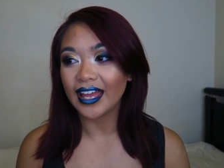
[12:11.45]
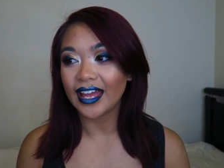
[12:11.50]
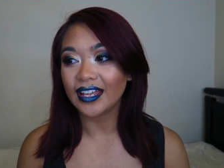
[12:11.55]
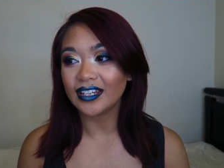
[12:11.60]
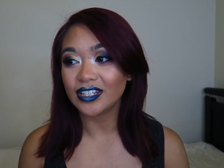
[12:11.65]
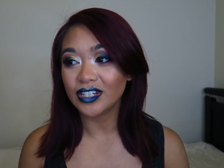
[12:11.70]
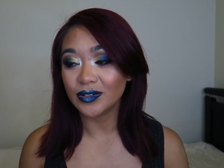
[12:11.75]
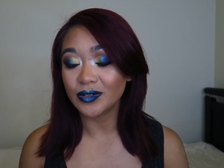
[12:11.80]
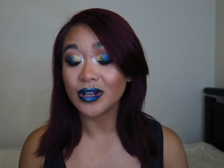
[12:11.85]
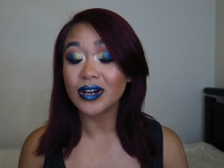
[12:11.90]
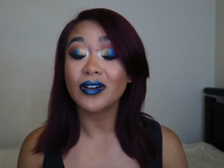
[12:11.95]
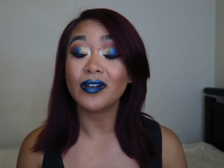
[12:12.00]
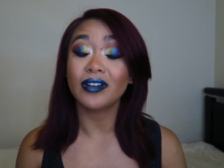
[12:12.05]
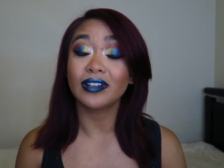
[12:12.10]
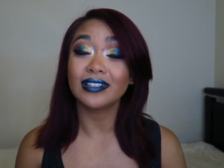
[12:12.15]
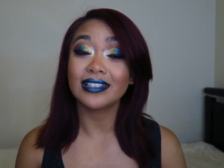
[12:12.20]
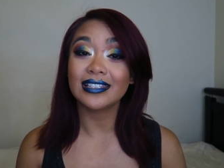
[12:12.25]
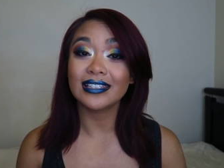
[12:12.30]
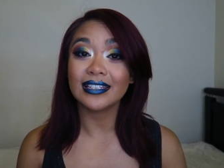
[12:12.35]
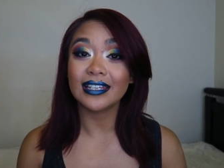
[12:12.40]
and you know,
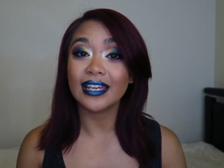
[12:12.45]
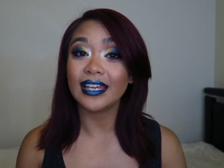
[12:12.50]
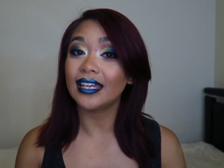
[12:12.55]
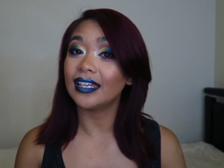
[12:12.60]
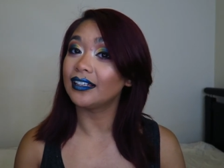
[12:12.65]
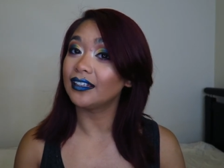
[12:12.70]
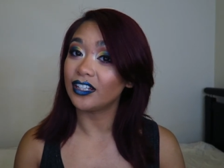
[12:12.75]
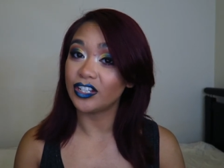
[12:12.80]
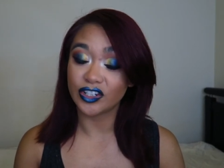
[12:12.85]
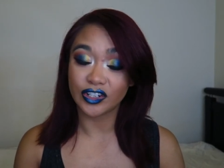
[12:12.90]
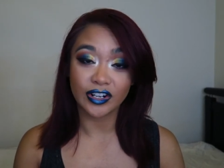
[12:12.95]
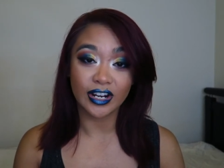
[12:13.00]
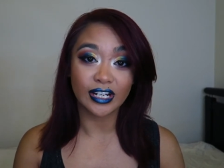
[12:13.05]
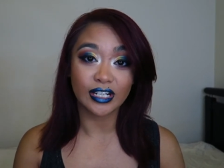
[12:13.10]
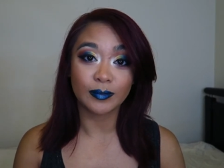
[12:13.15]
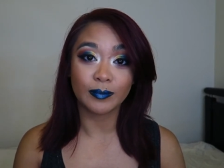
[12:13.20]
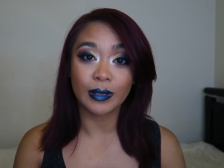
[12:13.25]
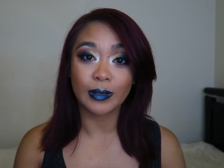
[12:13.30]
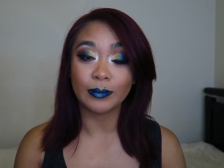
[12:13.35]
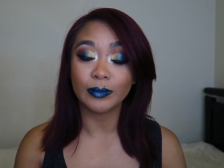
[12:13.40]
honestly, it'll
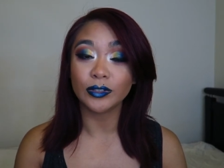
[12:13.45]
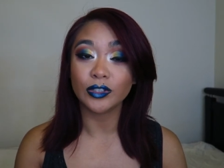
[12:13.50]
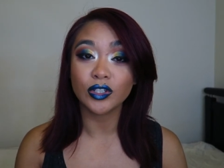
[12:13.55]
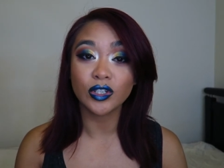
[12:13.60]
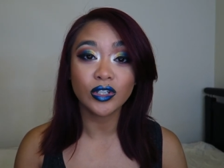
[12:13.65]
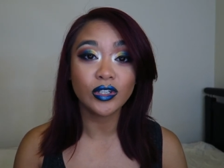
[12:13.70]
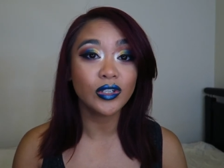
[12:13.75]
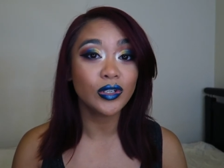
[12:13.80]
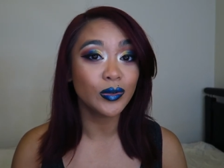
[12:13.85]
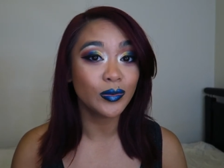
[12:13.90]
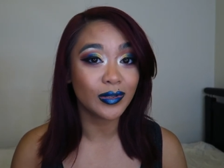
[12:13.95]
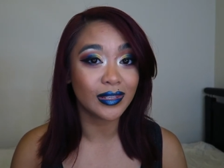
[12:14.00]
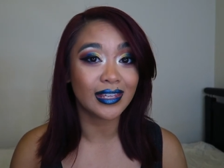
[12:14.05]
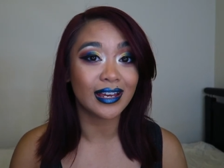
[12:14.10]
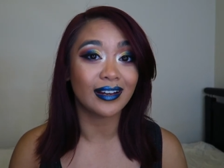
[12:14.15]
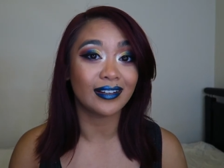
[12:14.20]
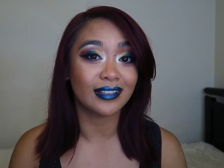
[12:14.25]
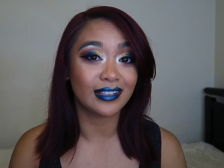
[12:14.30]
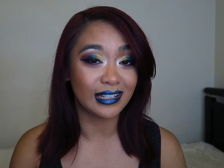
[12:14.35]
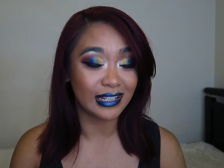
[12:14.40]
attract people to you
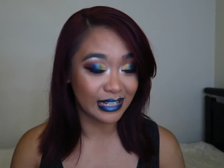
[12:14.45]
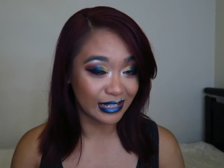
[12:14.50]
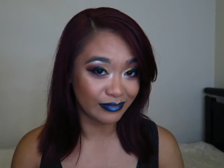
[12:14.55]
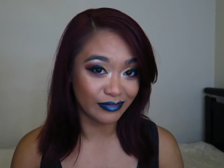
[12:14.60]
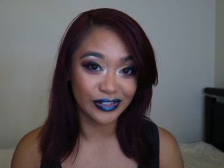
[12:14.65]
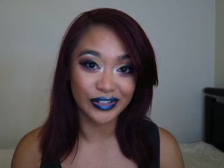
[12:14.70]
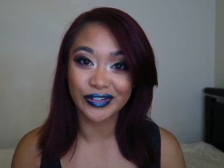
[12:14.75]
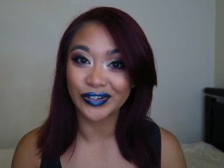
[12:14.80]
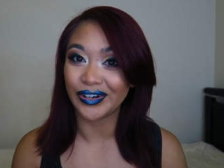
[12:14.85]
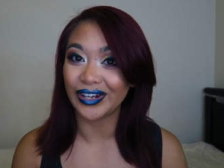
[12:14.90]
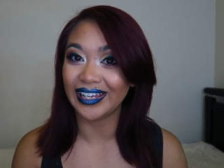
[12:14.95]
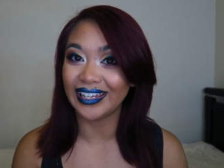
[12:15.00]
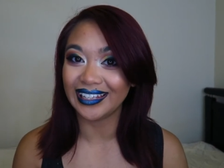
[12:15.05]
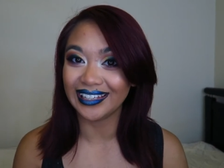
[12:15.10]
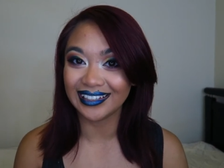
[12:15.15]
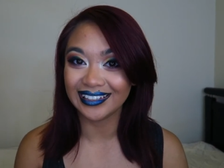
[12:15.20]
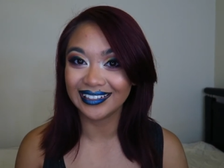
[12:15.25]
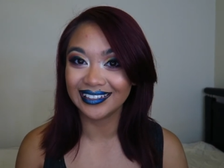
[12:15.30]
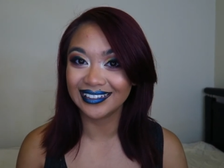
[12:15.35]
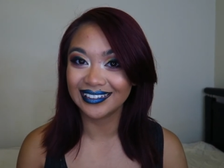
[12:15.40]
without you even
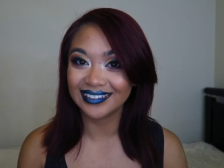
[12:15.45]
trying.